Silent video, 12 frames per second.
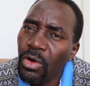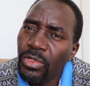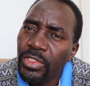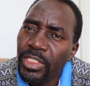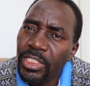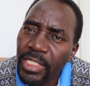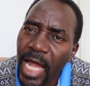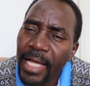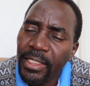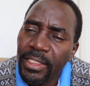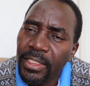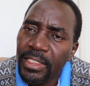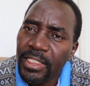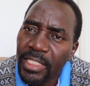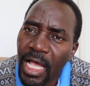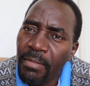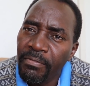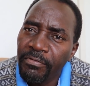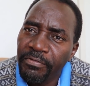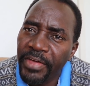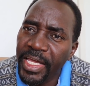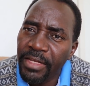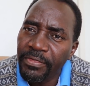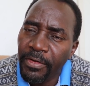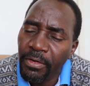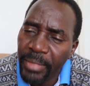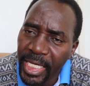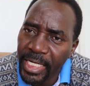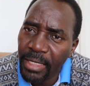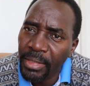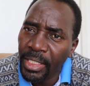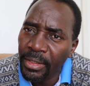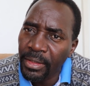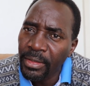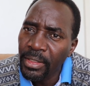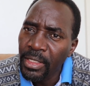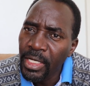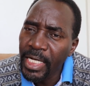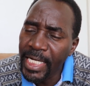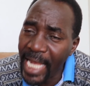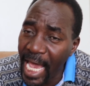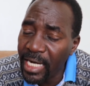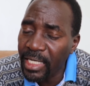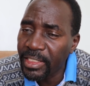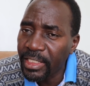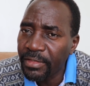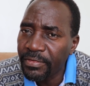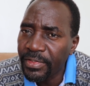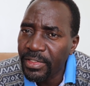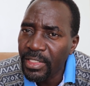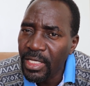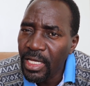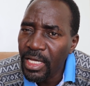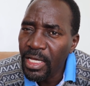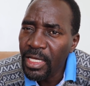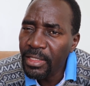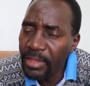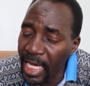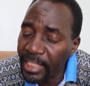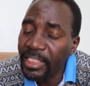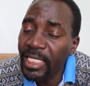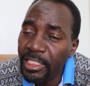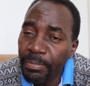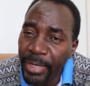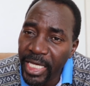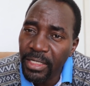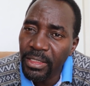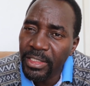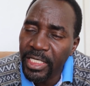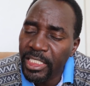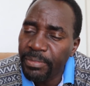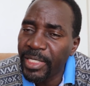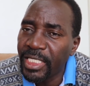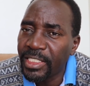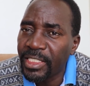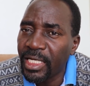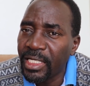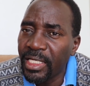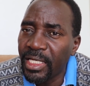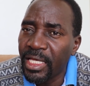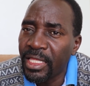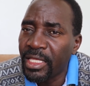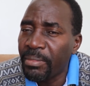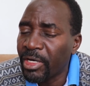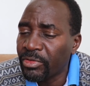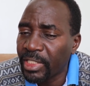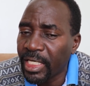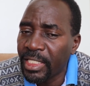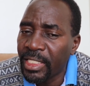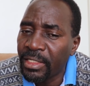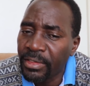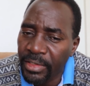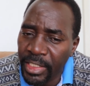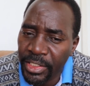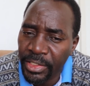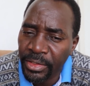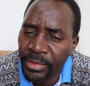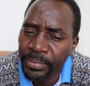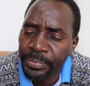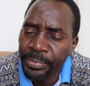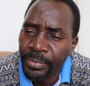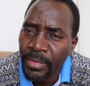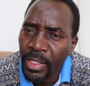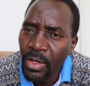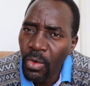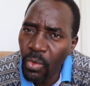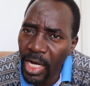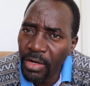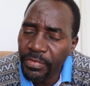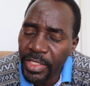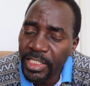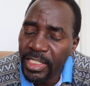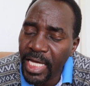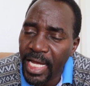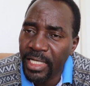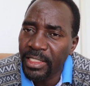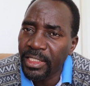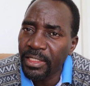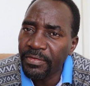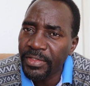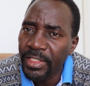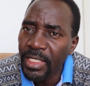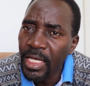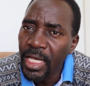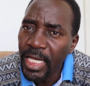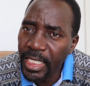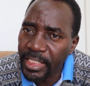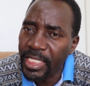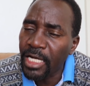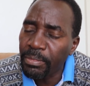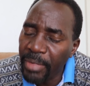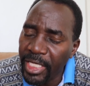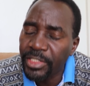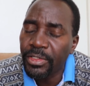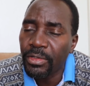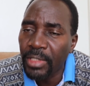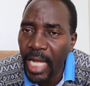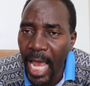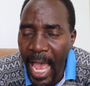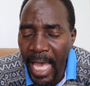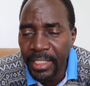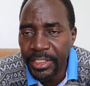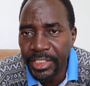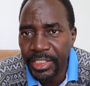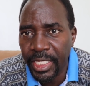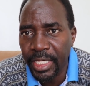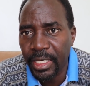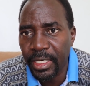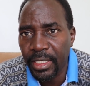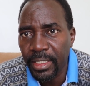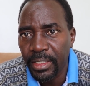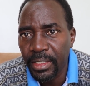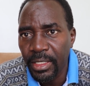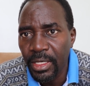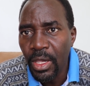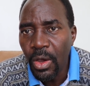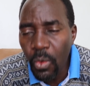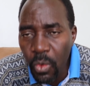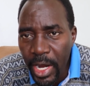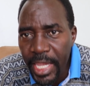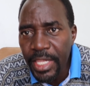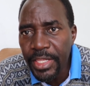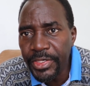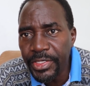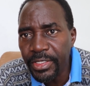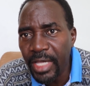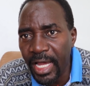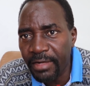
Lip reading: constructed some very formidable narratives that he has peddled, especially in the Mount Kenyan region. One of these narratives is that based on handshake, which